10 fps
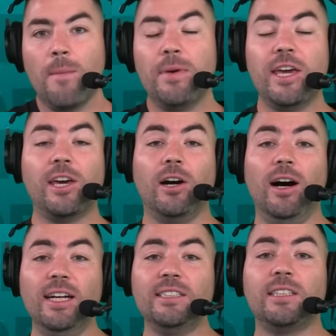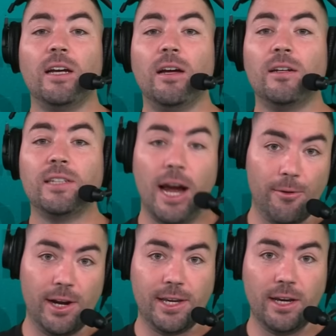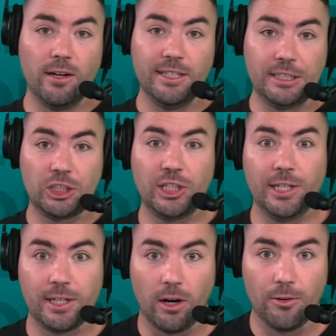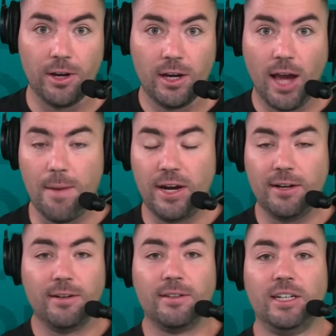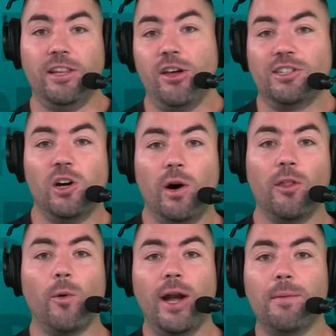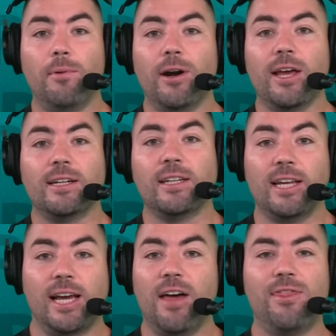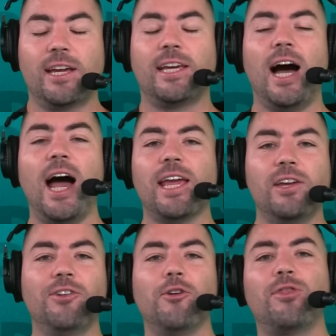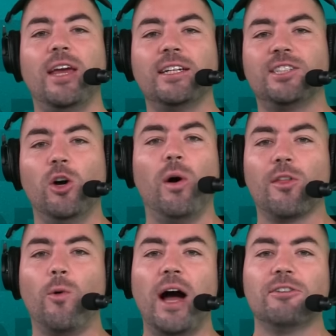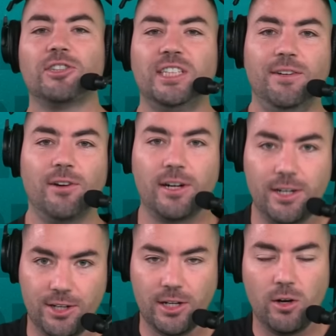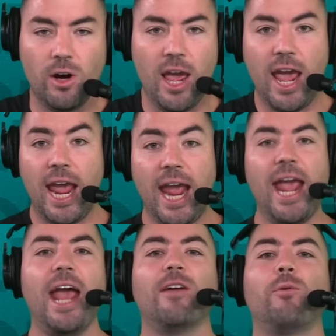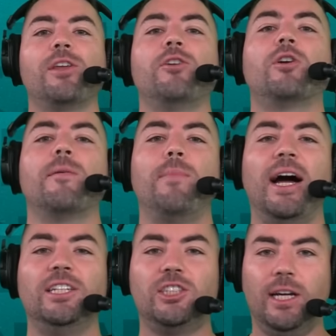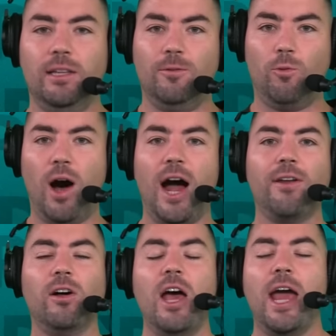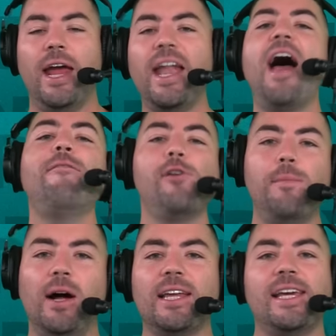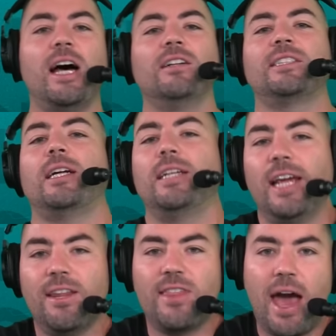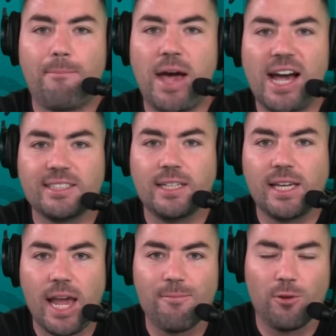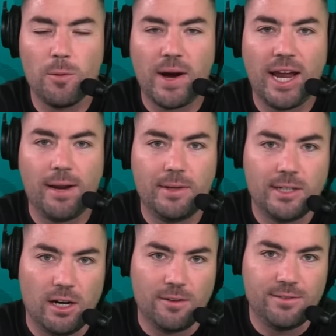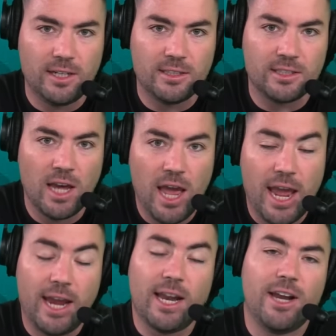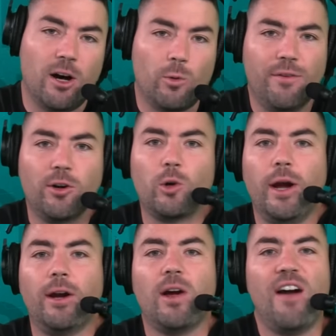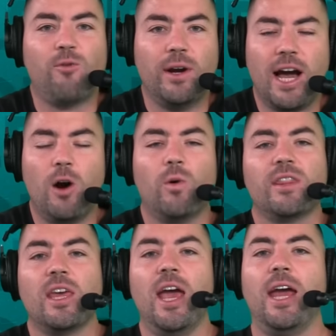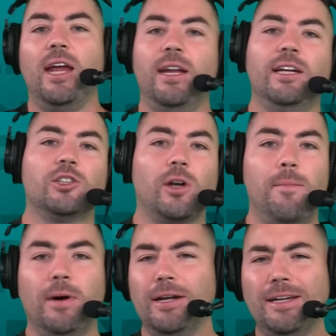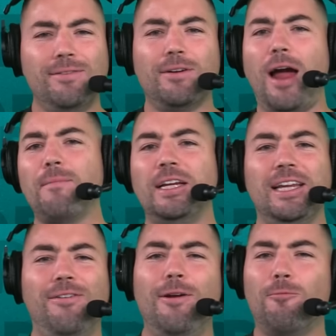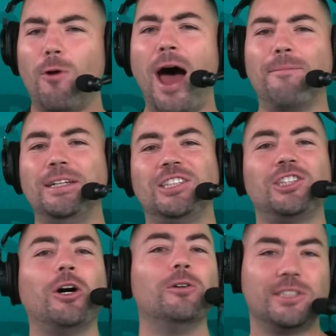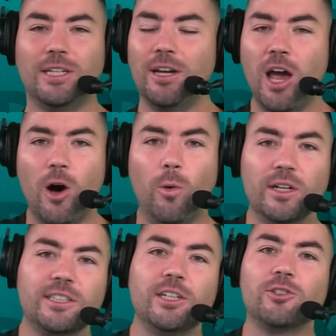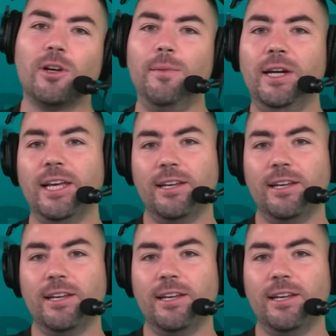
Because Tyreek Hill is a cheat code, I mean, there's no other way to put it. The guy can do things no other wide receiver can do. And when you combine Jaelan Waddle and everybody else in that passing game for the Miami Dolphins, and I know River Cracraft went out with an injury, but even Robbie Chosen was contributing.